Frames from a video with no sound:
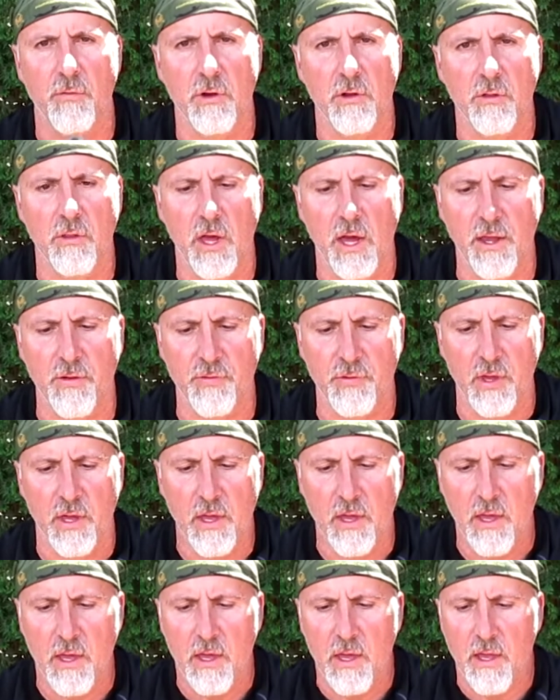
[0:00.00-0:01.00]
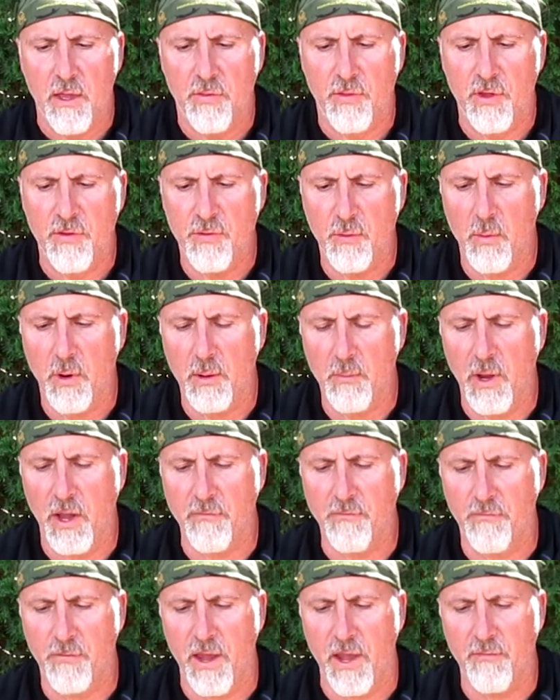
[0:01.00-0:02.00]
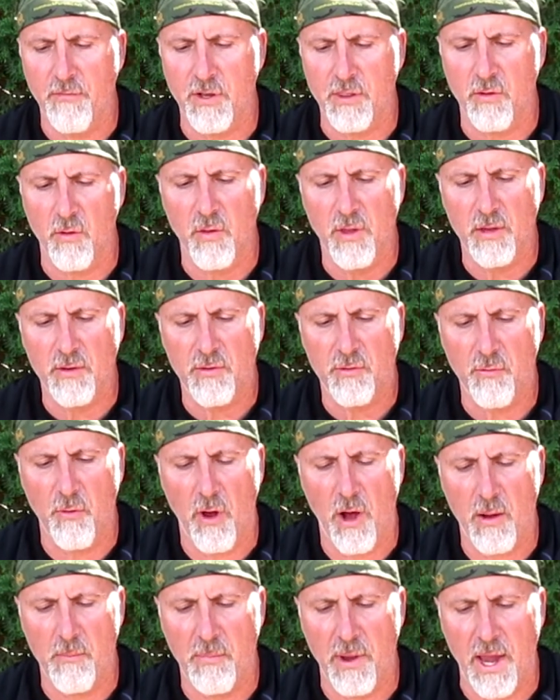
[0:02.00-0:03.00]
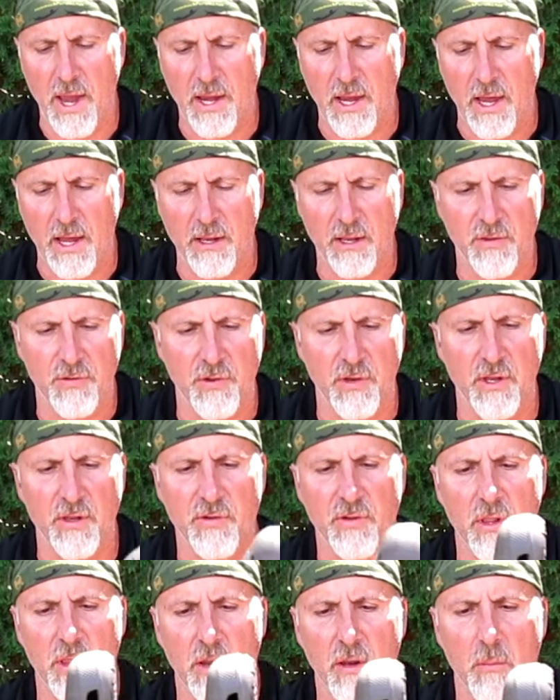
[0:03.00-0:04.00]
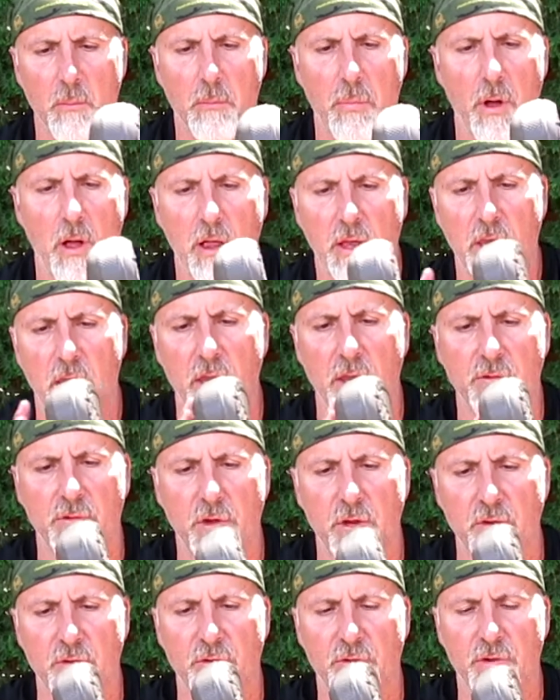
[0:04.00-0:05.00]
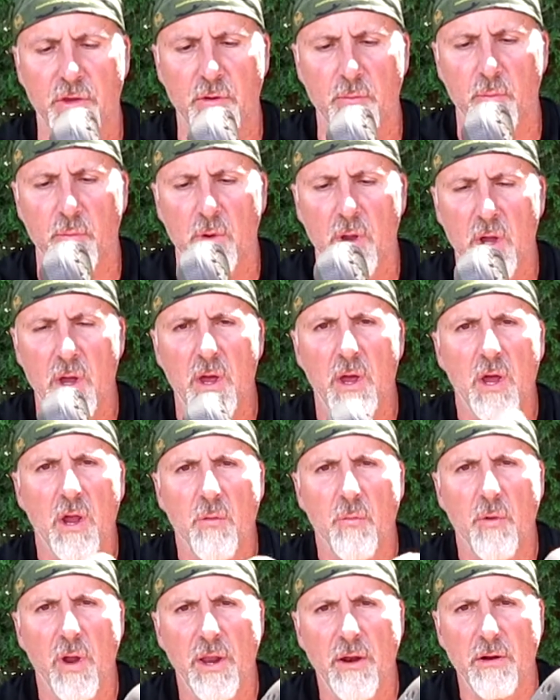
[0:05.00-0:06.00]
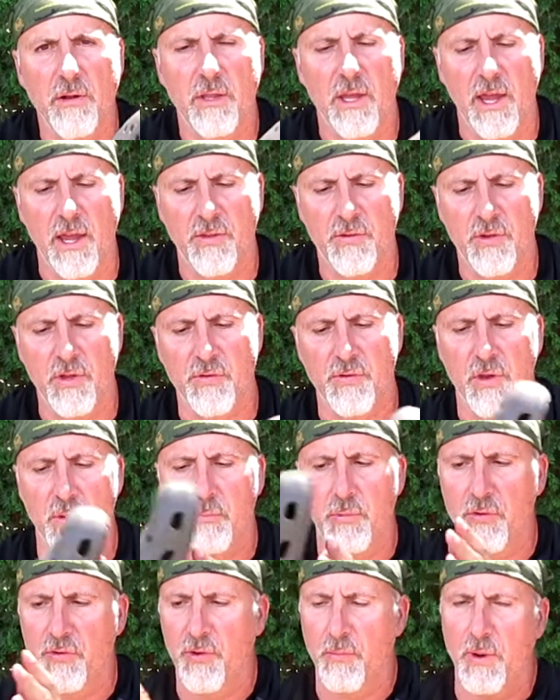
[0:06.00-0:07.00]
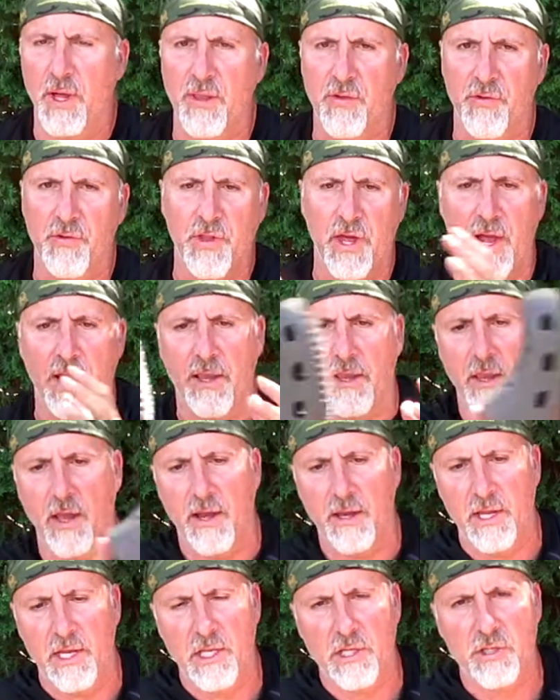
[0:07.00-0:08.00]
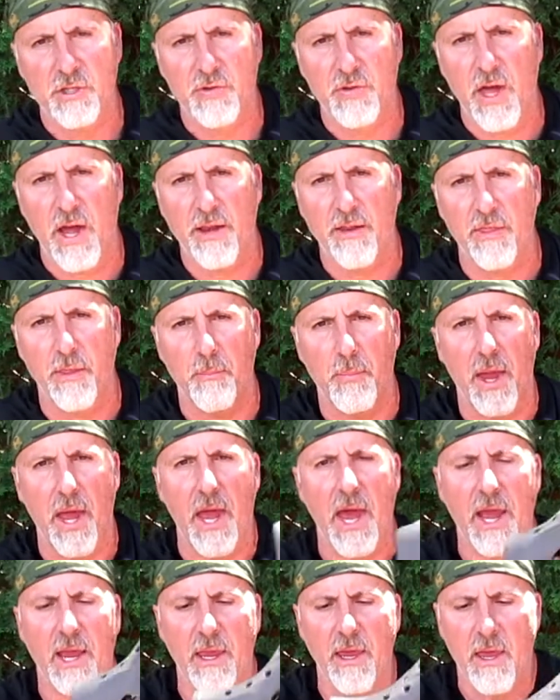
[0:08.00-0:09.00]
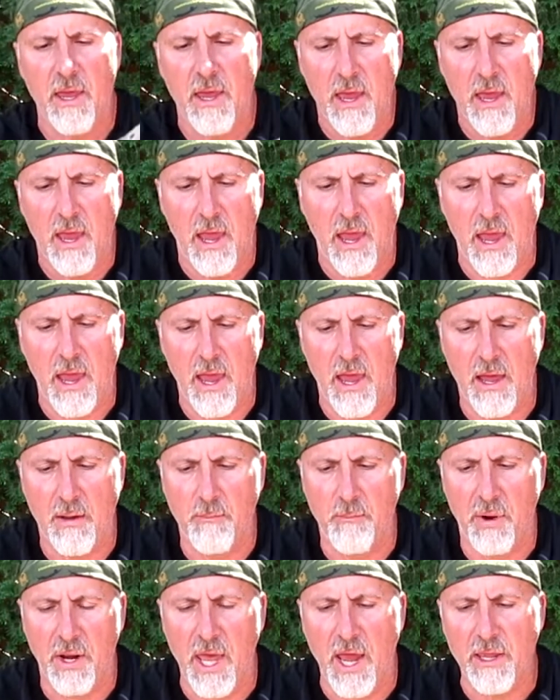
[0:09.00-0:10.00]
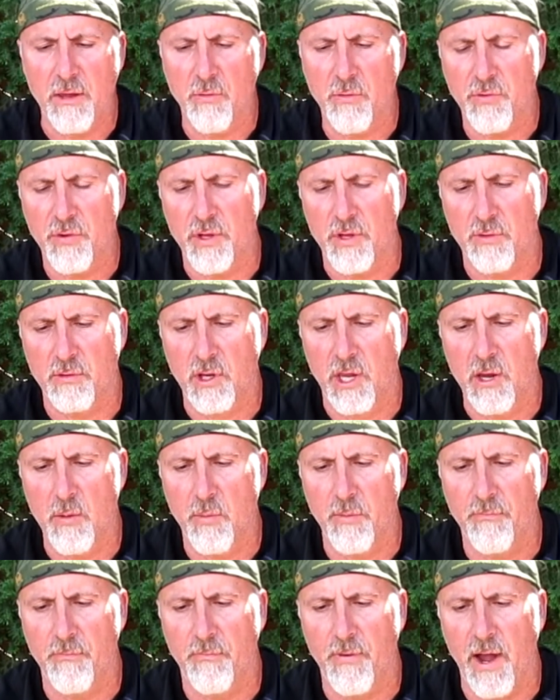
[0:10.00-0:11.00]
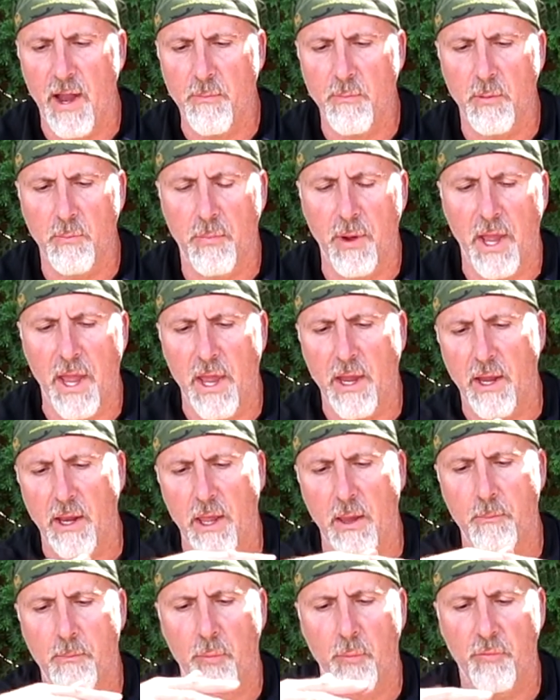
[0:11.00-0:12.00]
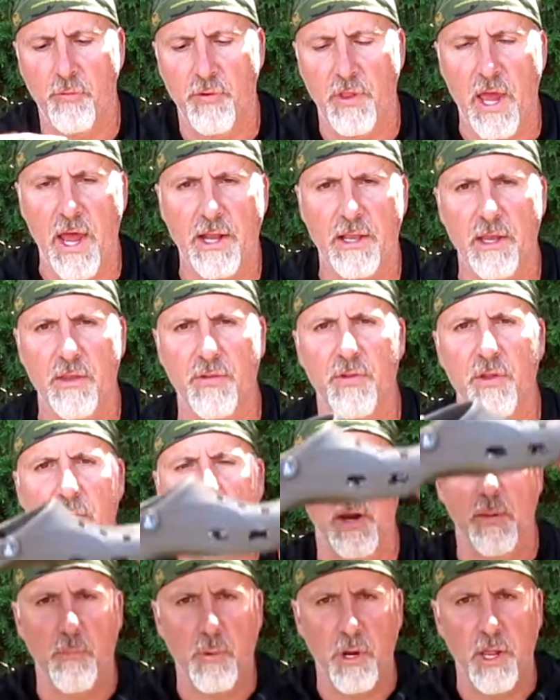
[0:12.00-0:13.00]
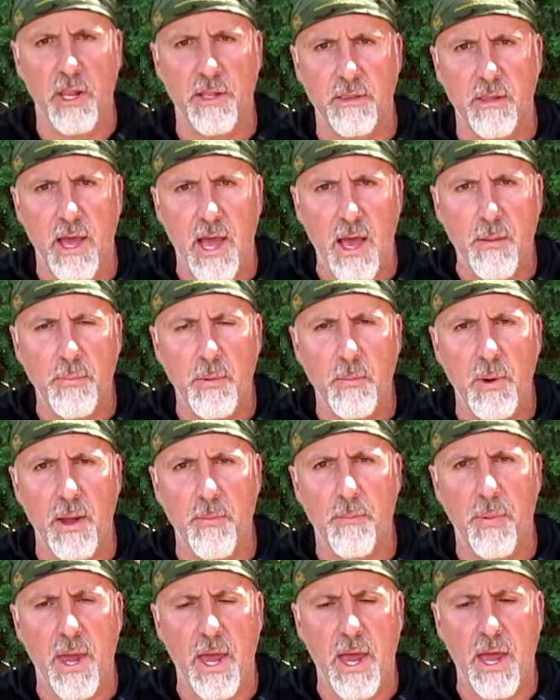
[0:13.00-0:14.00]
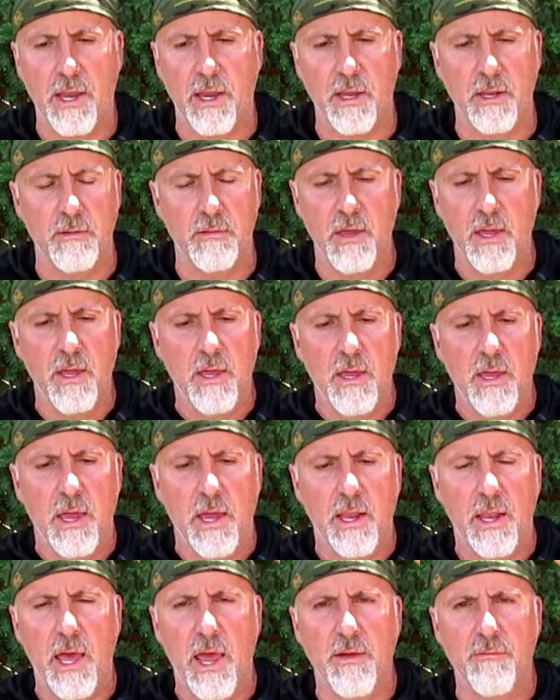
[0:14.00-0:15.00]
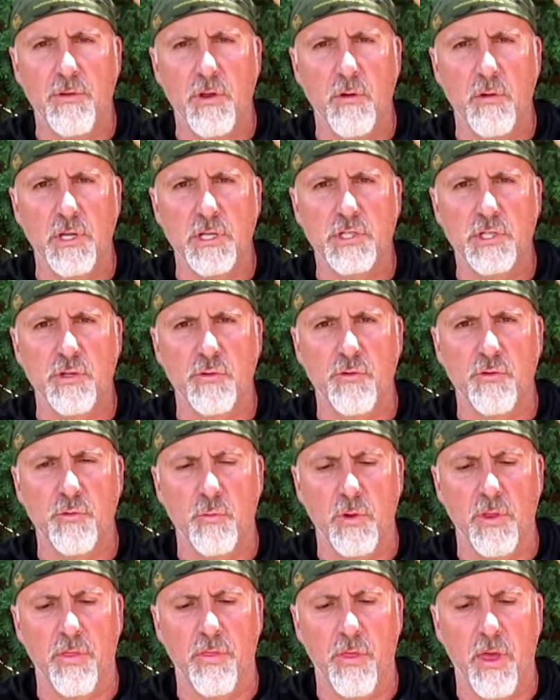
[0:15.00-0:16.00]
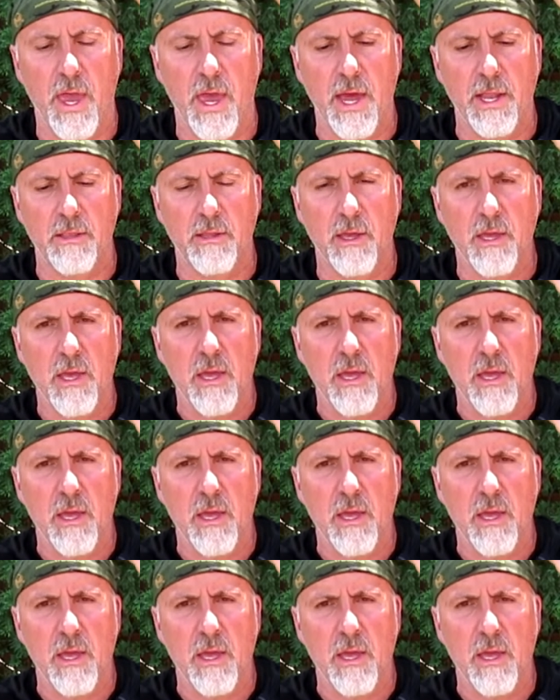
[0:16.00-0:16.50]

real nice. These are one of my favorite. The only drawback on this, it is a little bulky, as you can see. Runner takes these and he puts them on the side, on each side of the pack. But I use a Cuban fiber bag and I stack these in there. I put it on top of my pack and I have no issues with that.